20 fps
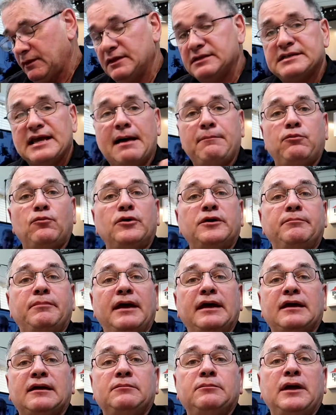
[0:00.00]
This applewood
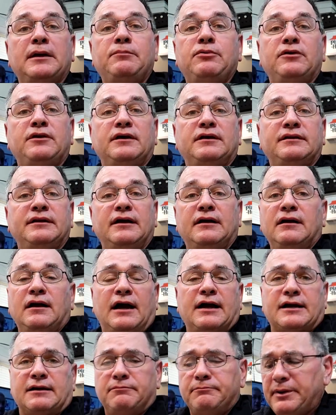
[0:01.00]
bacon they put in there,
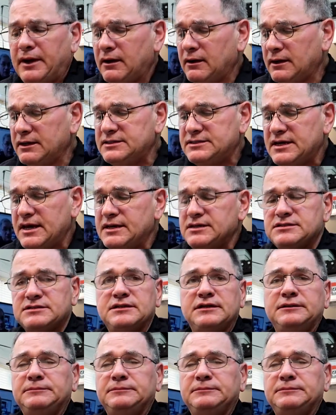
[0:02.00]
I can barely taste